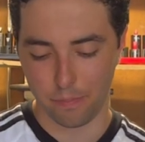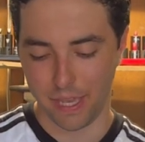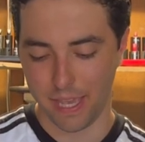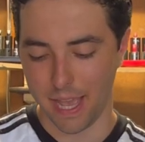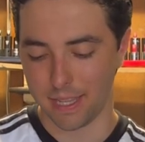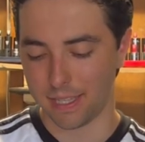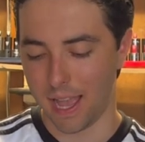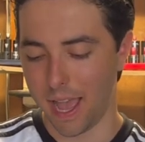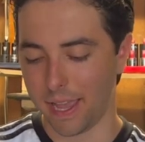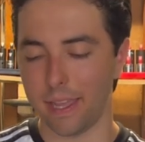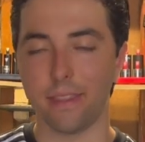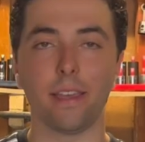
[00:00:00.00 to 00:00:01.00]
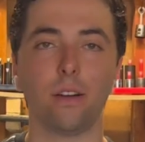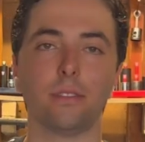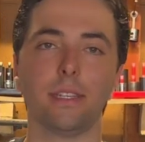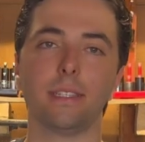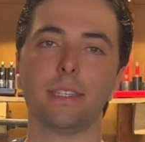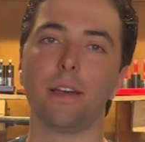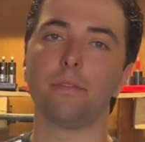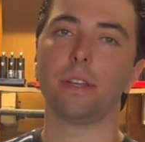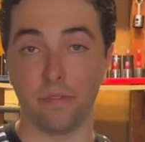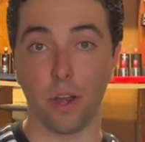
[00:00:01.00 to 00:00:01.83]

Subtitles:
PSI in the LT7.